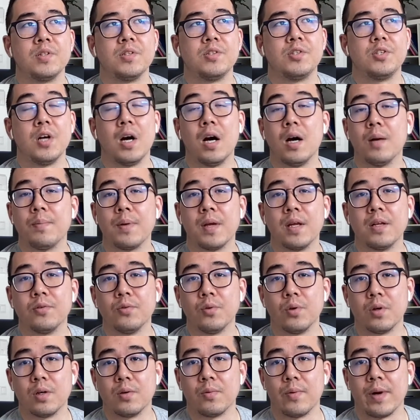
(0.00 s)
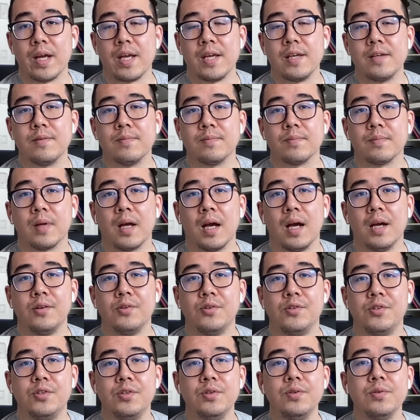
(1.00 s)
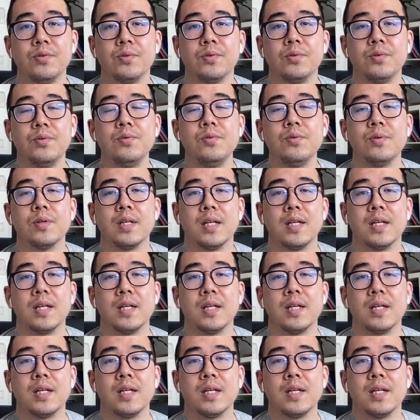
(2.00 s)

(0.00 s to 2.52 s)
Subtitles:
job in Norway, I do